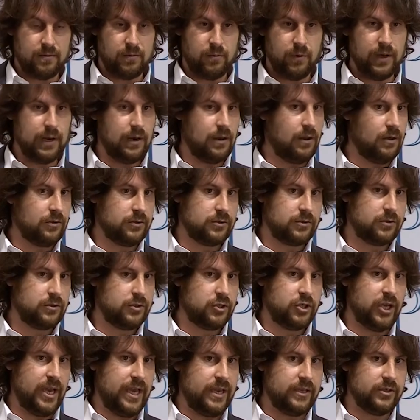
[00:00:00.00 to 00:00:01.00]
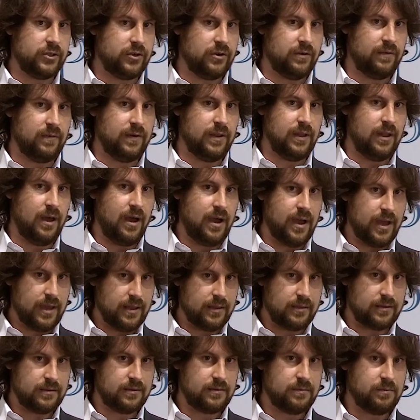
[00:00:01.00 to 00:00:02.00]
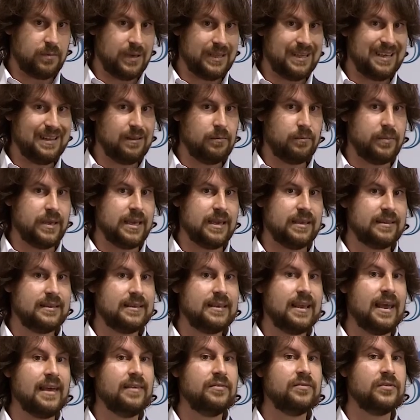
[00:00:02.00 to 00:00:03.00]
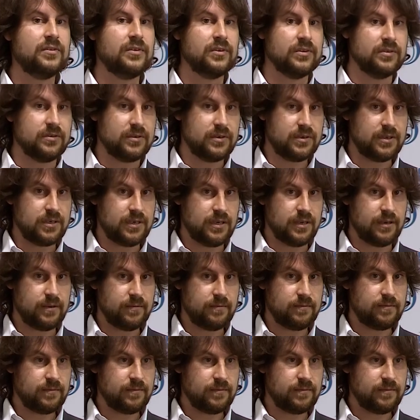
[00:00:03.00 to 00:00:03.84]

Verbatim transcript: will not change overnight, but it'll be a tendency.